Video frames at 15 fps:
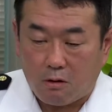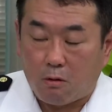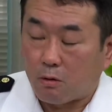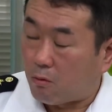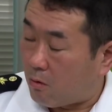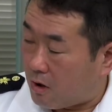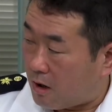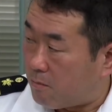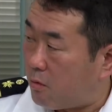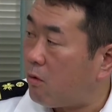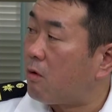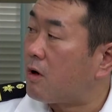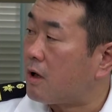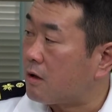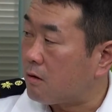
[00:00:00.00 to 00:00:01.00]

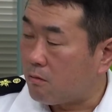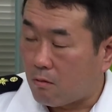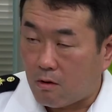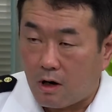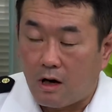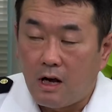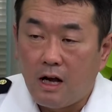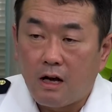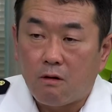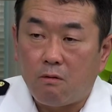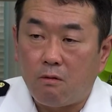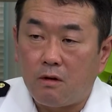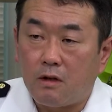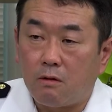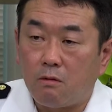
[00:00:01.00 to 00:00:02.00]
non-nuclear weapon
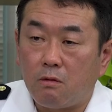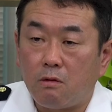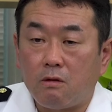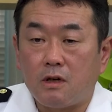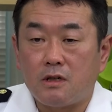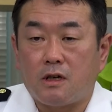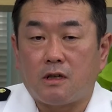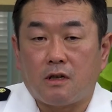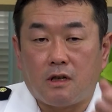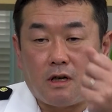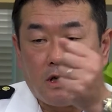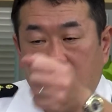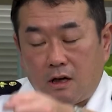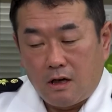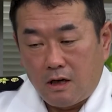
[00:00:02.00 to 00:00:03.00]
countries like
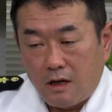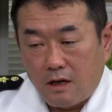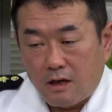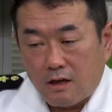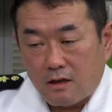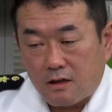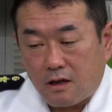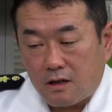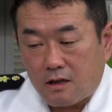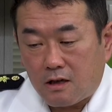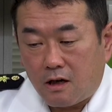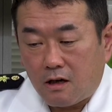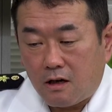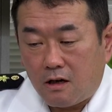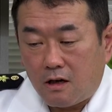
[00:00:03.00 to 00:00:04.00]
Czech and other
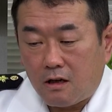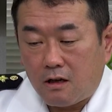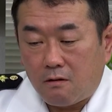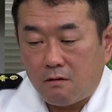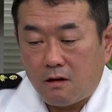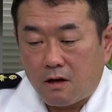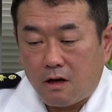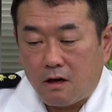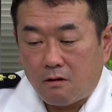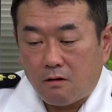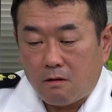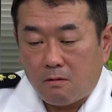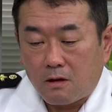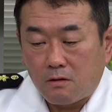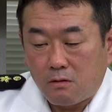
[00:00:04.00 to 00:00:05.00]
countries in Europe,
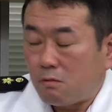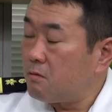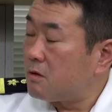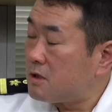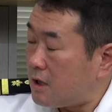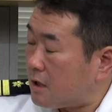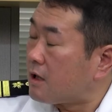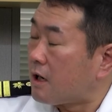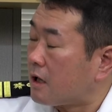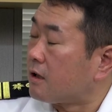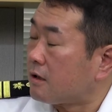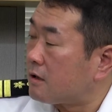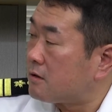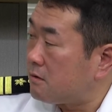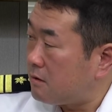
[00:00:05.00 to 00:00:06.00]
is that only
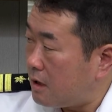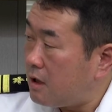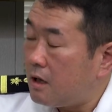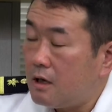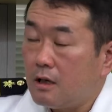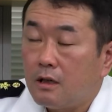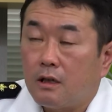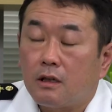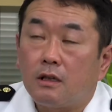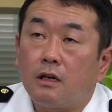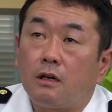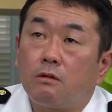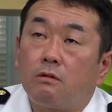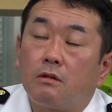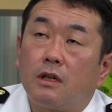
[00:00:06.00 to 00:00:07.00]
an umbrella?
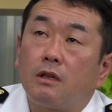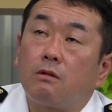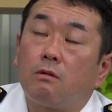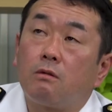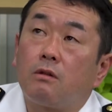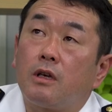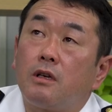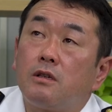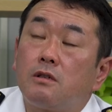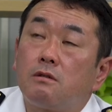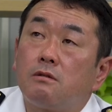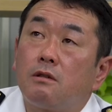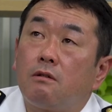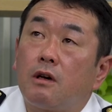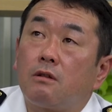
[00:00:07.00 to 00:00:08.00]
No, that
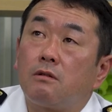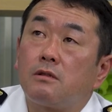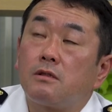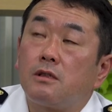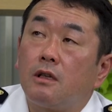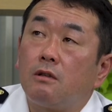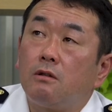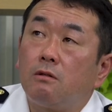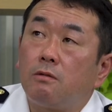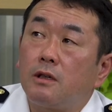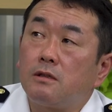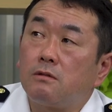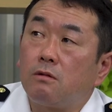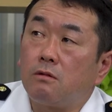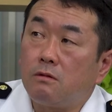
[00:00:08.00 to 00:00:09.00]
is not
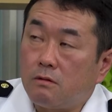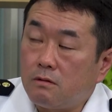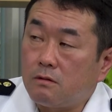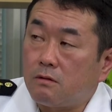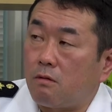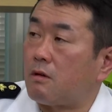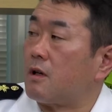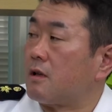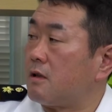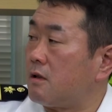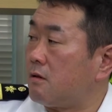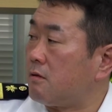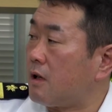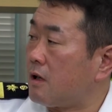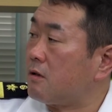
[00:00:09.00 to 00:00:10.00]
enough. They
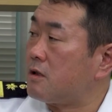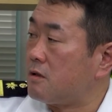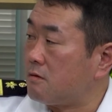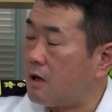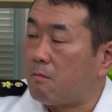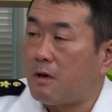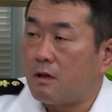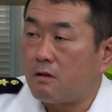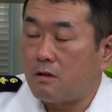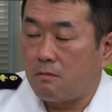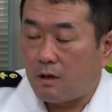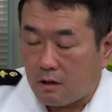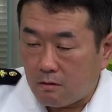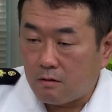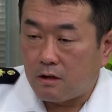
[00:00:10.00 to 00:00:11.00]
say
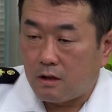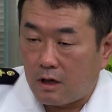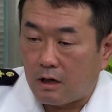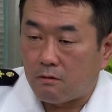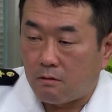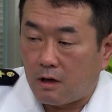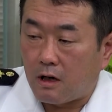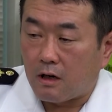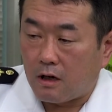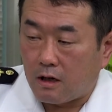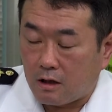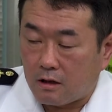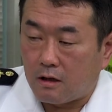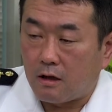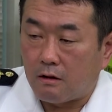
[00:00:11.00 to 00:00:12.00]

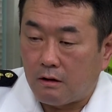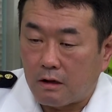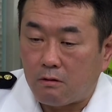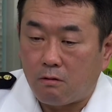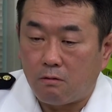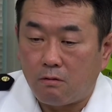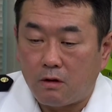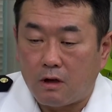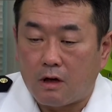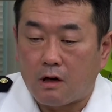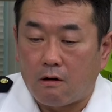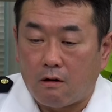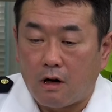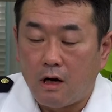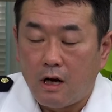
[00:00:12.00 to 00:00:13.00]
steadfast
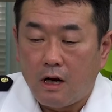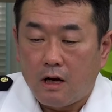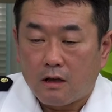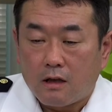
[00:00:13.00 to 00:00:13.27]
no.